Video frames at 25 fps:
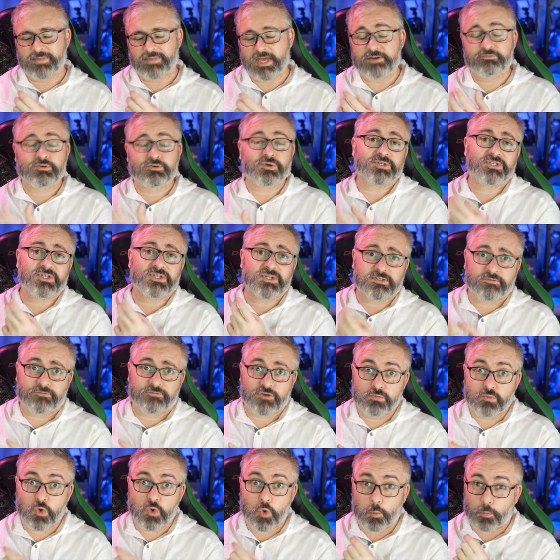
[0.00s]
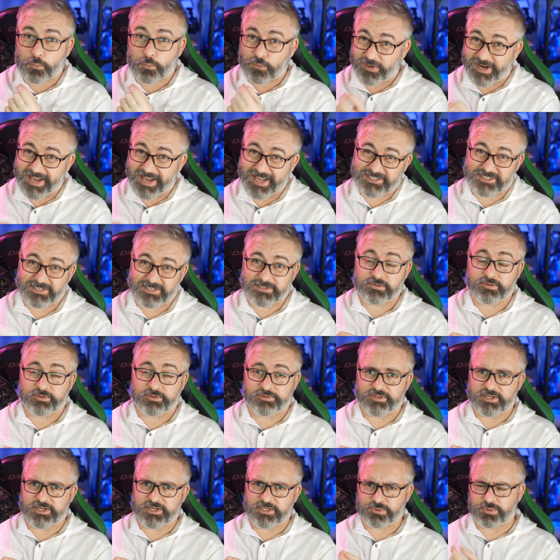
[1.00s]
And of course there's a few more practical
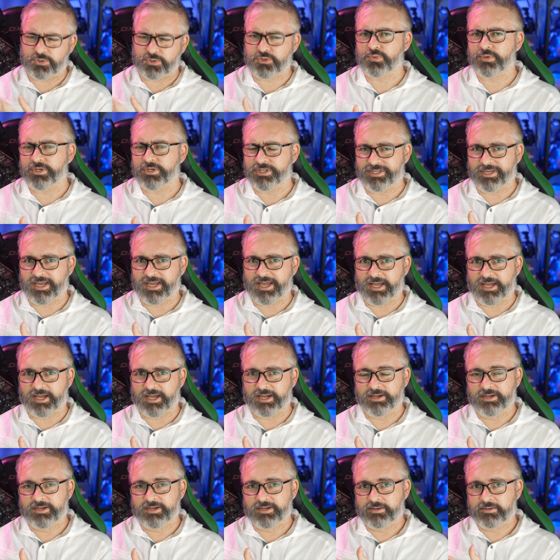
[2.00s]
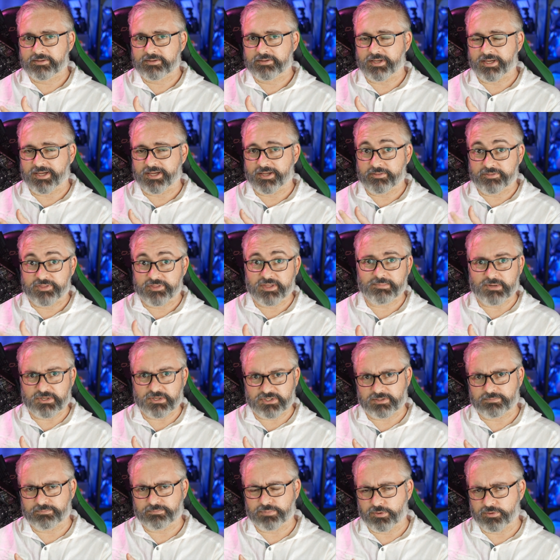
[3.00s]
things which really are uh, the
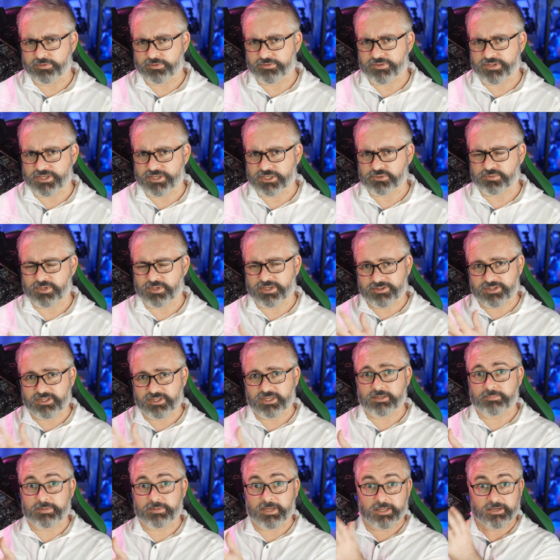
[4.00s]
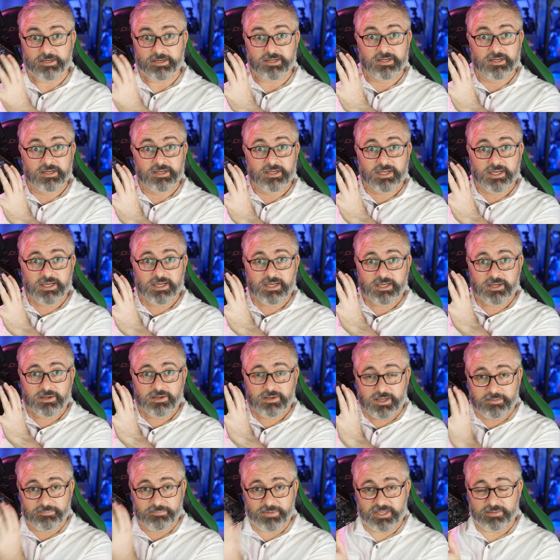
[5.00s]
most important things when you think about Uh,
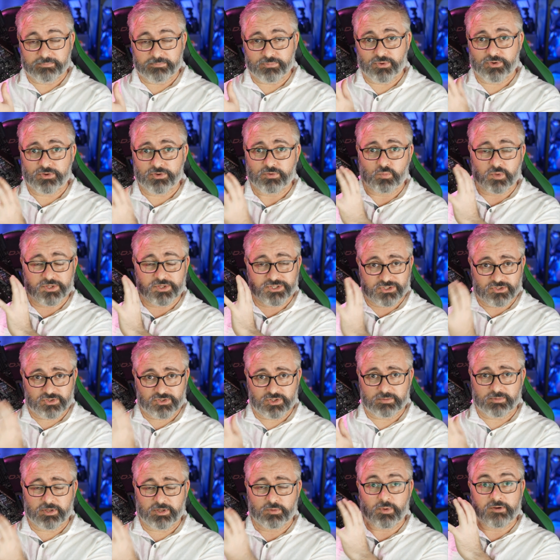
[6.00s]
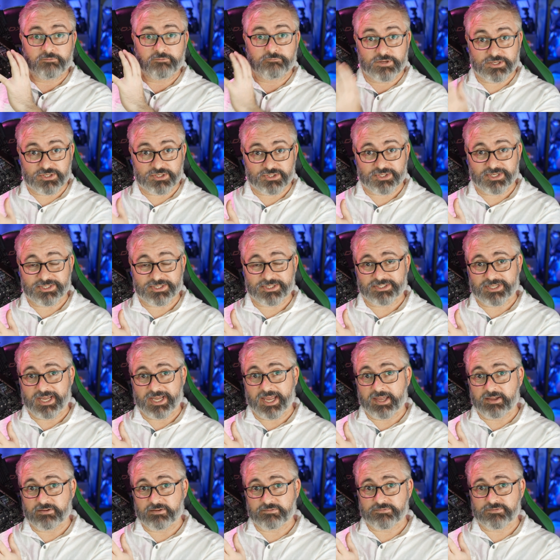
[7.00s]
a motherboard and what's suitable and what feature sets it
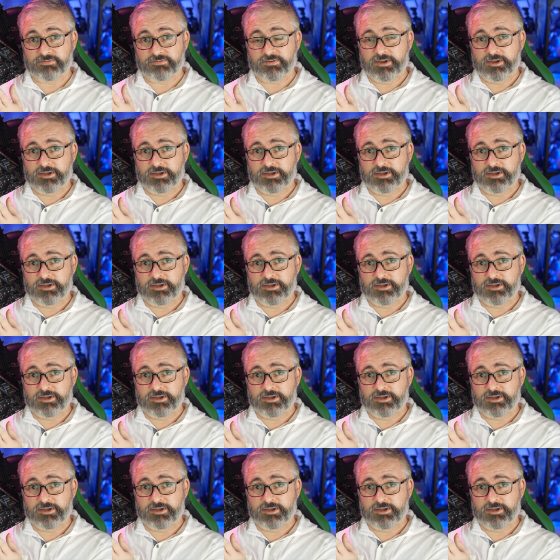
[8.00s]
has